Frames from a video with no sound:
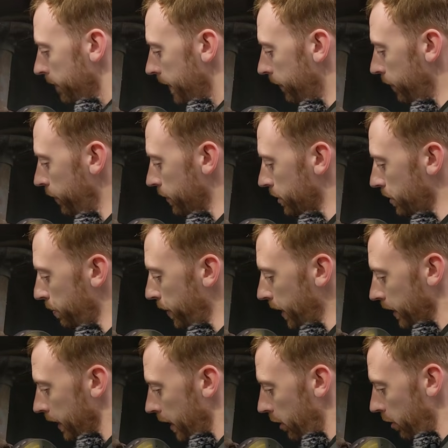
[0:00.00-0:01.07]
If you used to
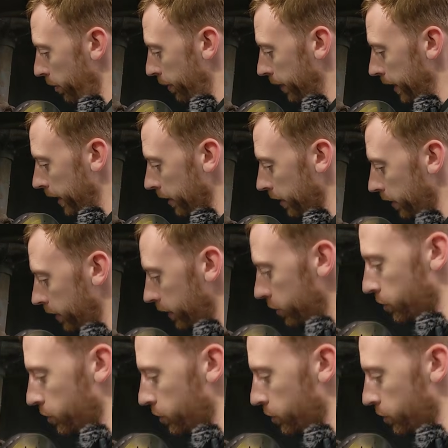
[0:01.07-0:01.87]
pick that up and let go and it